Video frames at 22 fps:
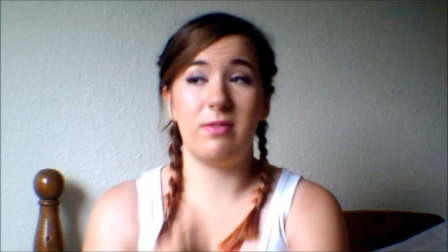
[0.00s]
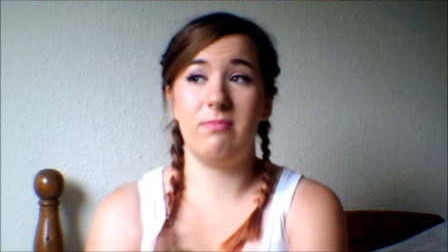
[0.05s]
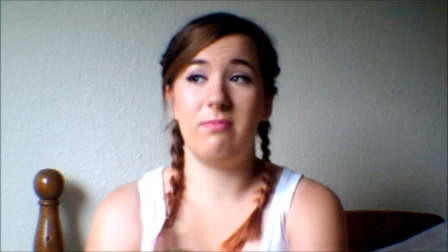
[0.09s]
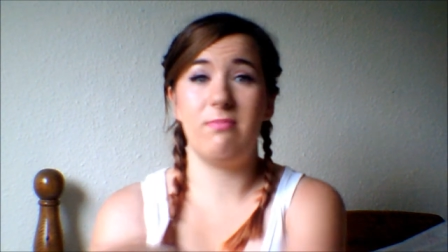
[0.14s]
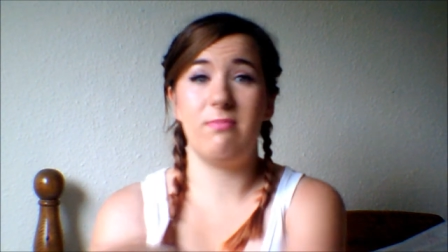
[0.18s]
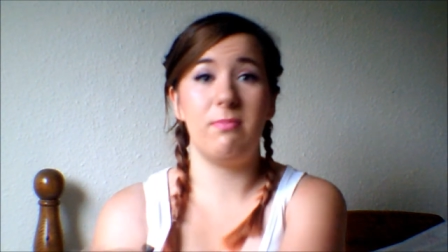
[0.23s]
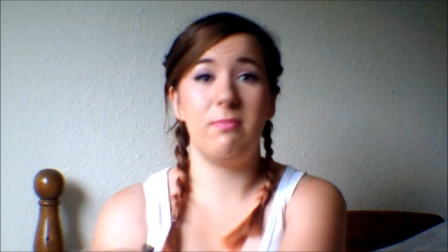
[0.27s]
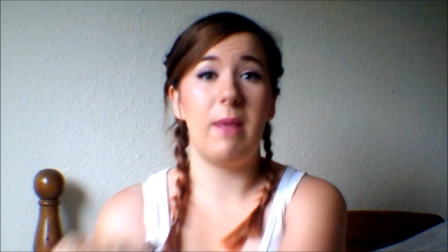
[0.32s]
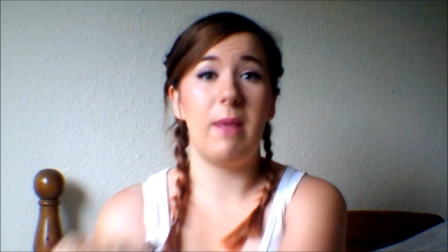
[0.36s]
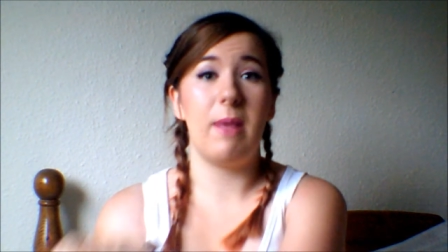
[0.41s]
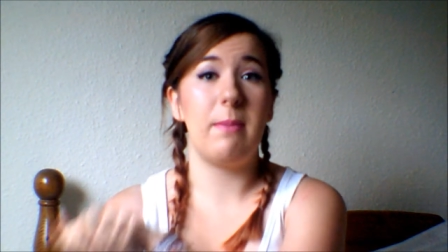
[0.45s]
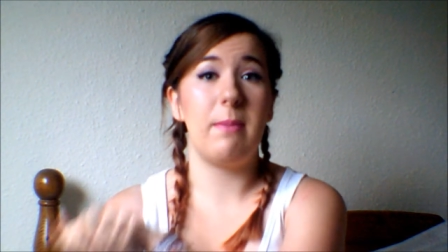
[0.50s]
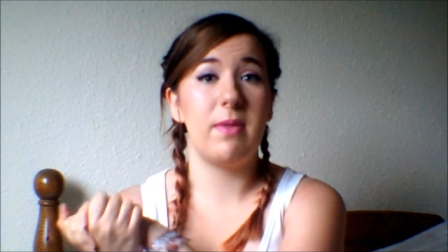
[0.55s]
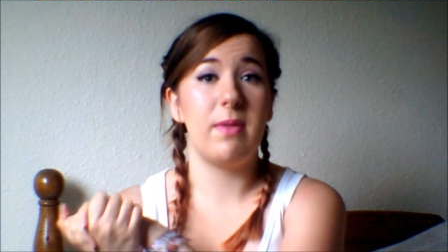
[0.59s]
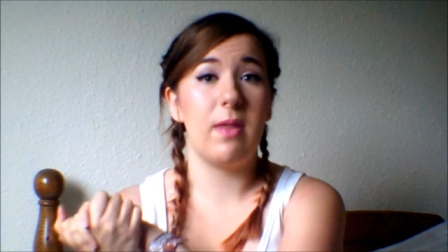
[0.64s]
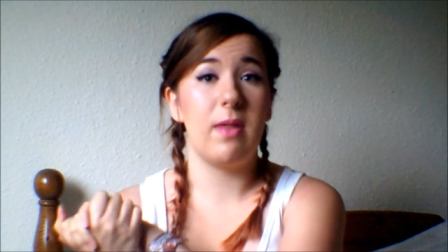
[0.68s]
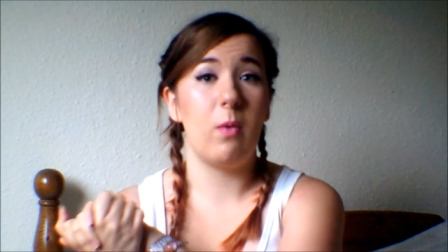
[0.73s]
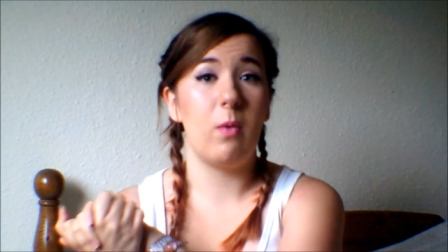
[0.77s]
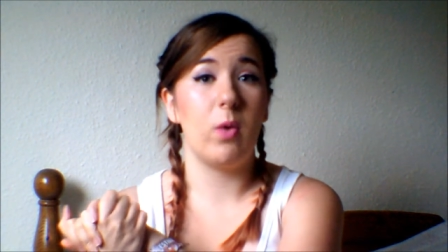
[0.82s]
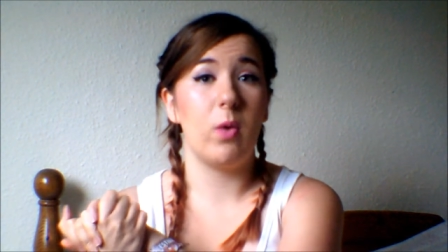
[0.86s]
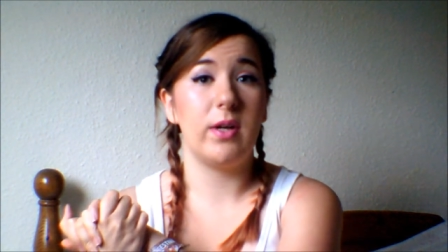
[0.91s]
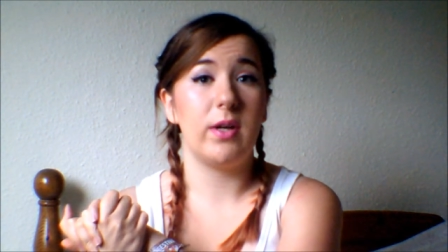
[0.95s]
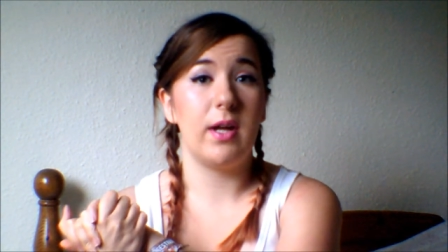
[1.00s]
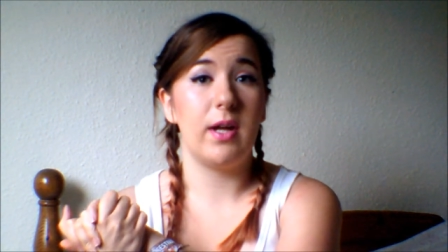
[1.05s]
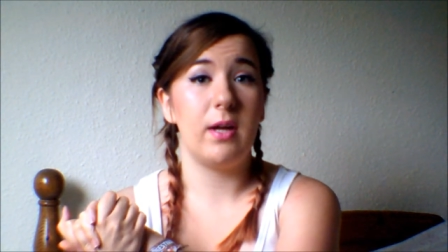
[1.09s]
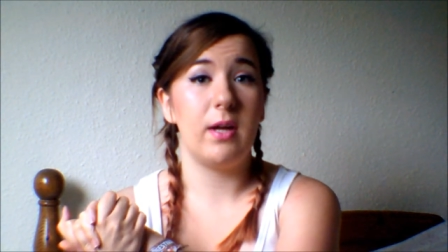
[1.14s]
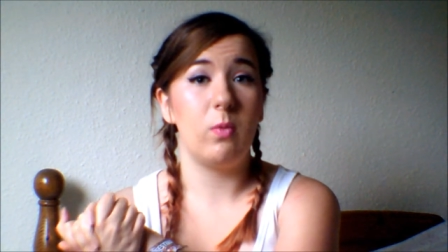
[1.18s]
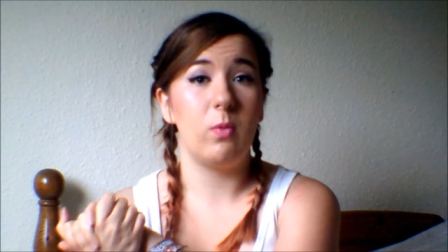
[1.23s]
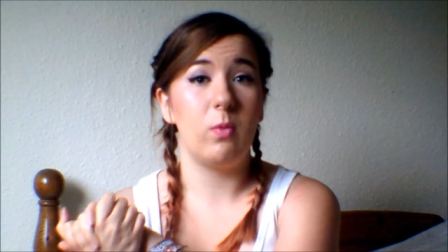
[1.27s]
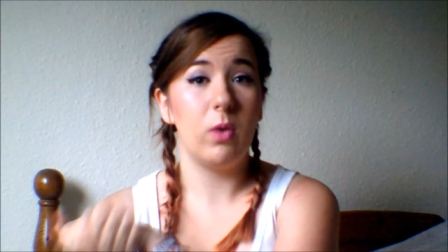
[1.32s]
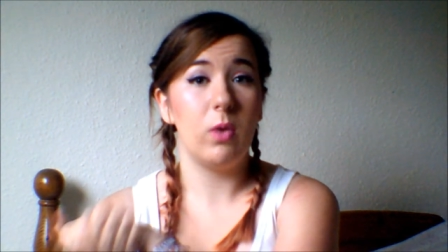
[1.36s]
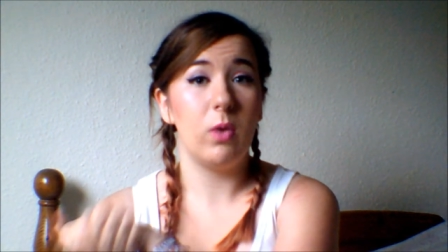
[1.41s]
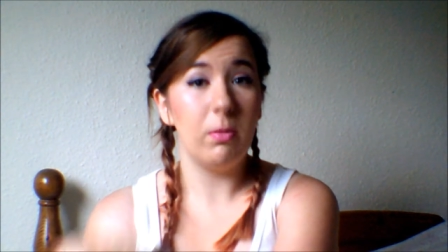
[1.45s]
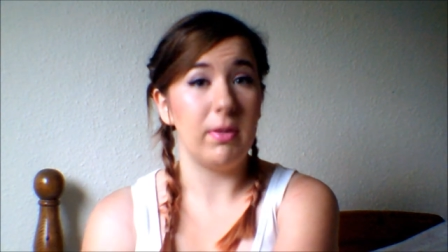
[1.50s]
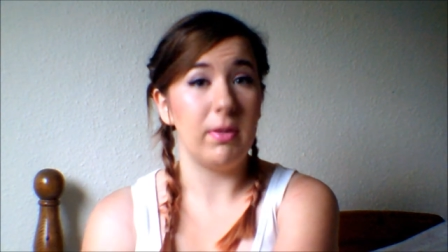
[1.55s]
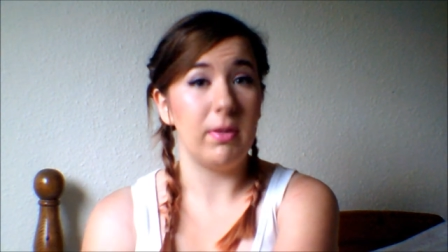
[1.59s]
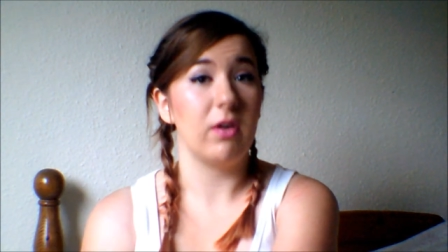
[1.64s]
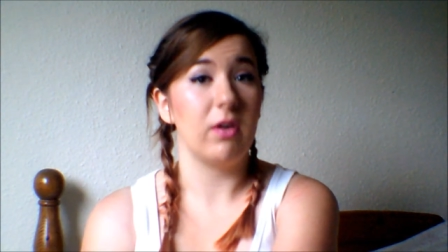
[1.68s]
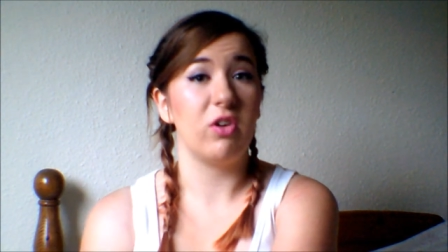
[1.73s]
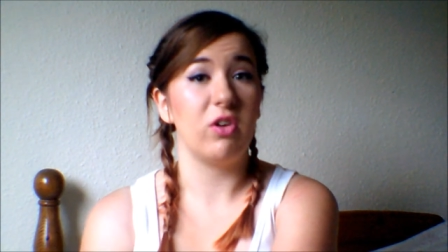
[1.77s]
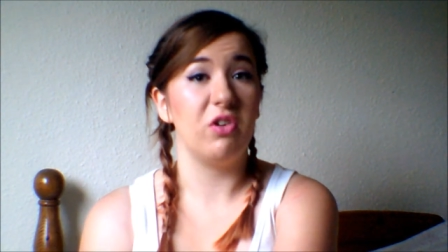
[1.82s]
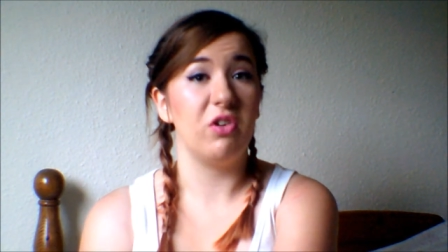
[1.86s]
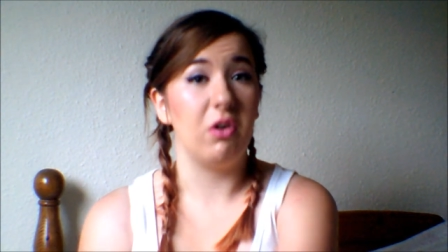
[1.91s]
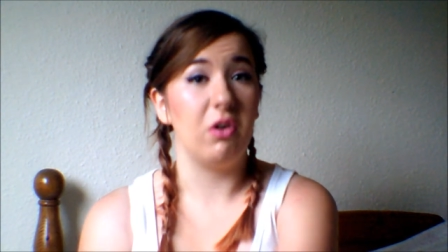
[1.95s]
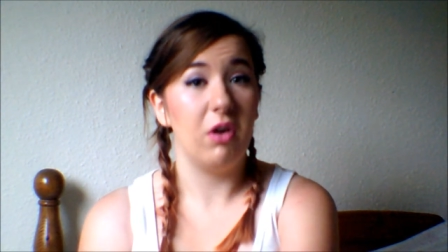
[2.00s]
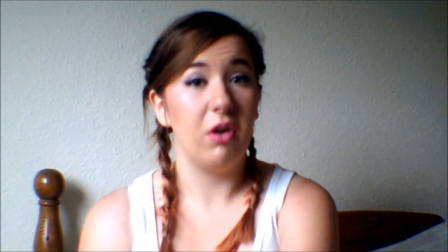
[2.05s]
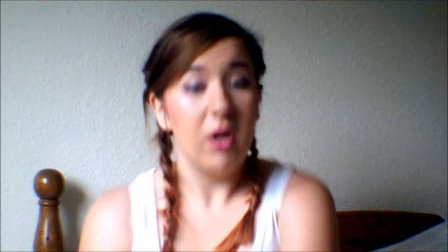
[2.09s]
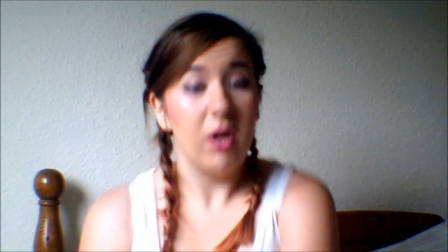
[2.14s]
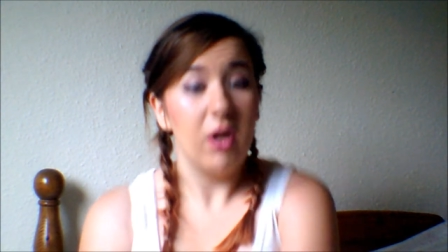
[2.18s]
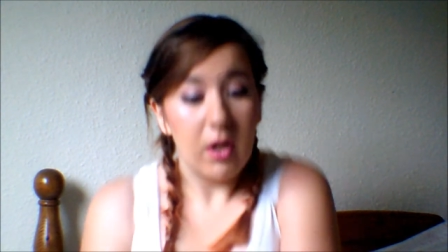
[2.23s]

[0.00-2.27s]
maybe there one day will be a cure,